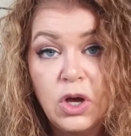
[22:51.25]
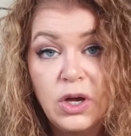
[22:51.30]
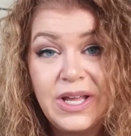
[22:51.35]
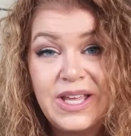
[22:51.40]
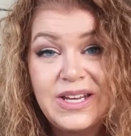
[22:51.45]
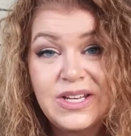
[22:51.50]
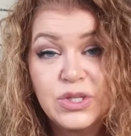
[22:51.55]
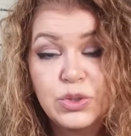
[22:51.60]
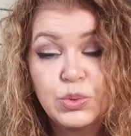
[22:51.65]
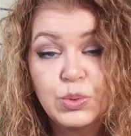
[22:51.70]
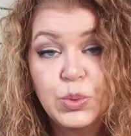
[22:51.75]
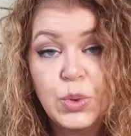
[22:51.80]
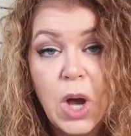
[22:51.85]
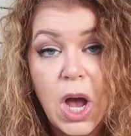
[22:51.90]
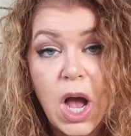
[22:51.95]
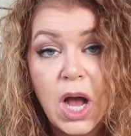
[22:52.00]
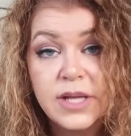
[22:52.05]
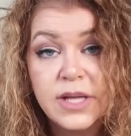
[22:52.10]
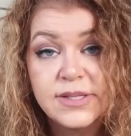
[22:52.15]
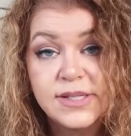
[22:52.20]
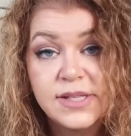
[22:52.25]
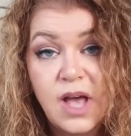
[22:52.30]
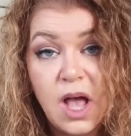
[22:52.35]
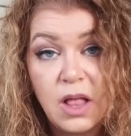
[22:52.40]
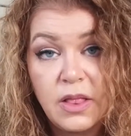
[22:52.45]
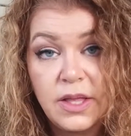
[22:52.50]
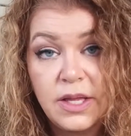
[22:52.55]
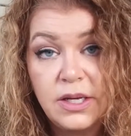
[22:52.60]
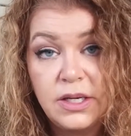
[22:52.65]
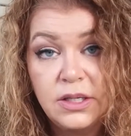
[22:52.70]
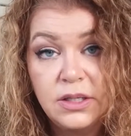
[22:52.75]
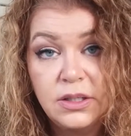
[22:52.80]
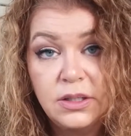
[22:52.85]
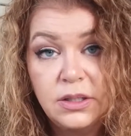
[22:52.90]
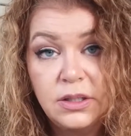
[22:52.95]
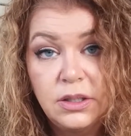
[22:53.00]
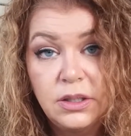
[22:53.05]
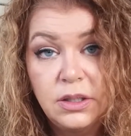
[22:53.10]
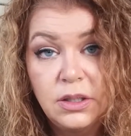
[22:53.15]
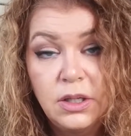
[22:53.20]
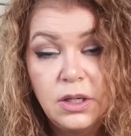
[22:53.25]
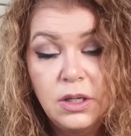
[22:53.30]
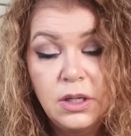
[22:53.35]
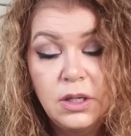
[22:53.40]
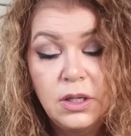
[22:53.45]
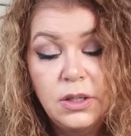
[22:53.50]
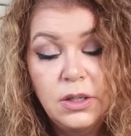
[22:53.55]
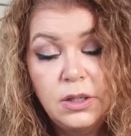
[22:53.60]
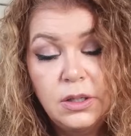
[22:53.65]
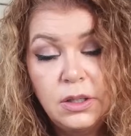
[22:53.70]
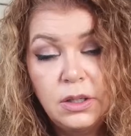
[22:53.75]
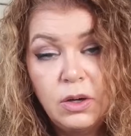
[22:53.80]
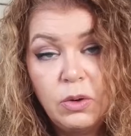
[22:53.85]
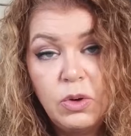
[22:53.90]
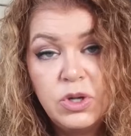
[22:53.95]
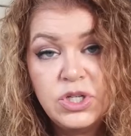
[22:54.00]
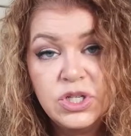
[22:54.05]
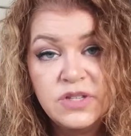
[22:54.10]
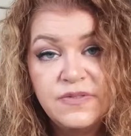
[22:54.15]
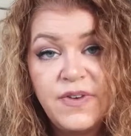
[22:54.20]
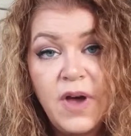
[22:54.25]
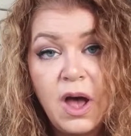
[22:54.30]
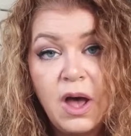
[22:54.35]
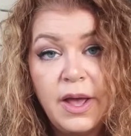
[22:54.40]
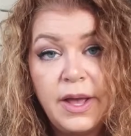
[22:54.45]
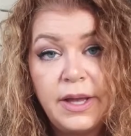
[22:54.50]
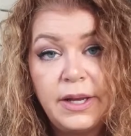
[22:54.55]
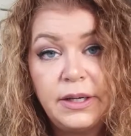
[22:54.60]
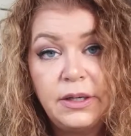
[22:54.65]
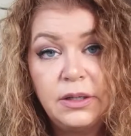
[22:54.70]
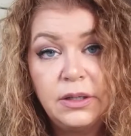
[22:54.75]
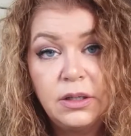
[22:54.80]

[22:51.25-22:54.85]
it is rock solid, which is fine.